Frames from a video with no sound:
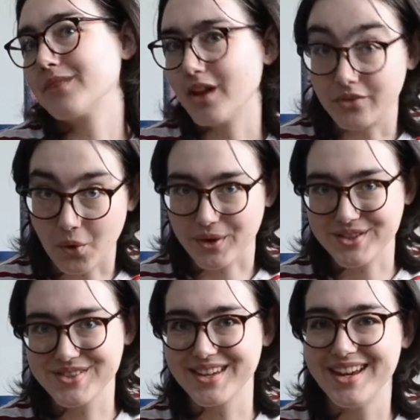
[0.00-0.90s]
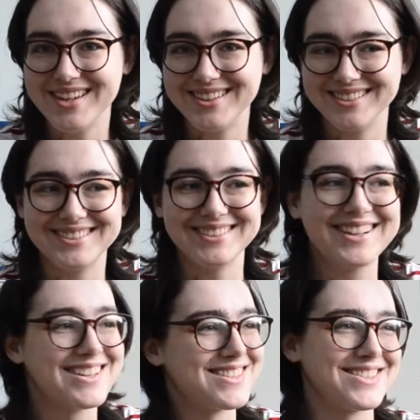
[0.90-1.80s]
Of course.
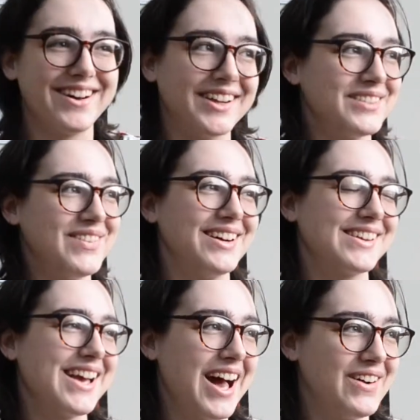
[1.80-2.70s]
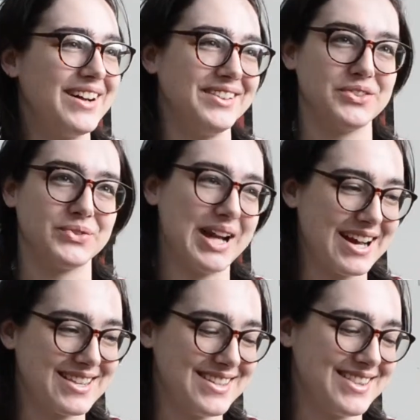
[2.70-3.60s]
Because it's all about how Ellis
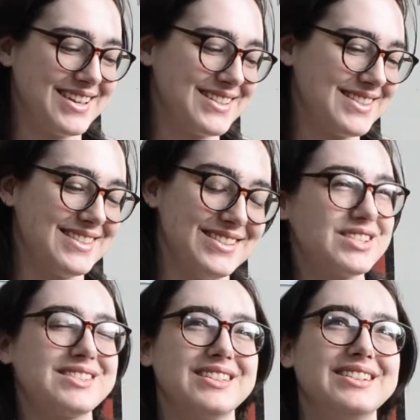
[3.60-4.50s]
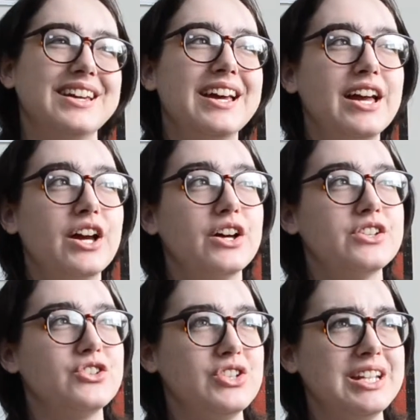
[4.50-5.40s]
reacts to things. And
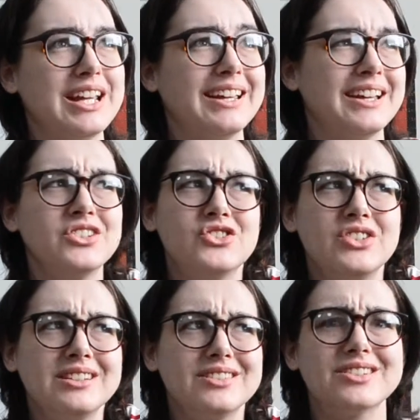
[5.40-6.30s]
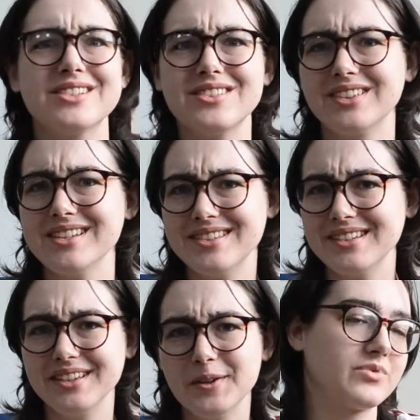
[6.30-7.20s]
she, I guess she learns to listen a
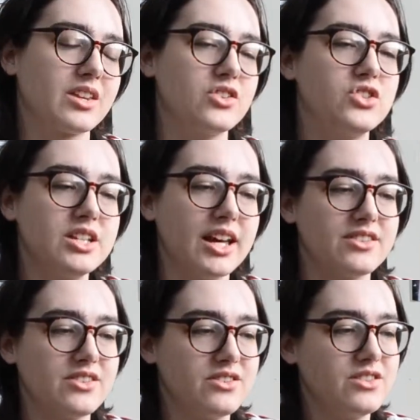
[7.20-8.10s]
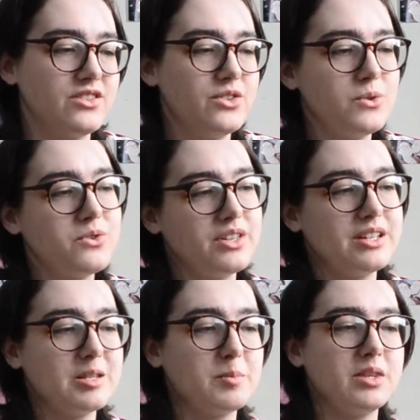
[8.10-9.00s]
little. She gets to do
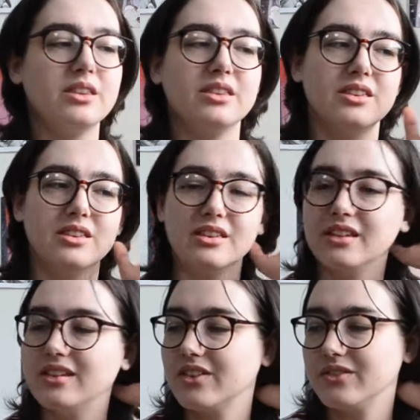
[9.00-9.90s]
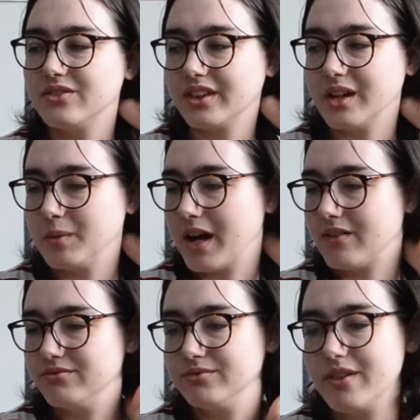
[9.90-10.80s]
things, but then it doesn't feel like we have
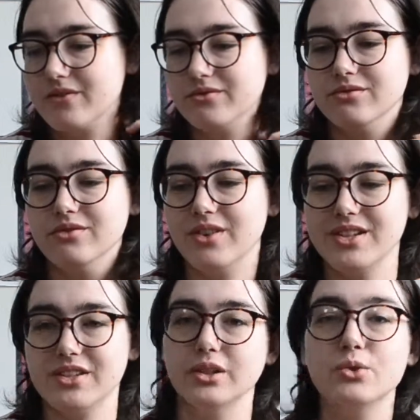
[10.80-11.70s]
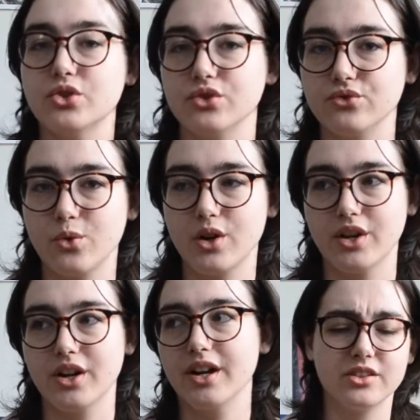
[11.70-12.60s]
resolution for her.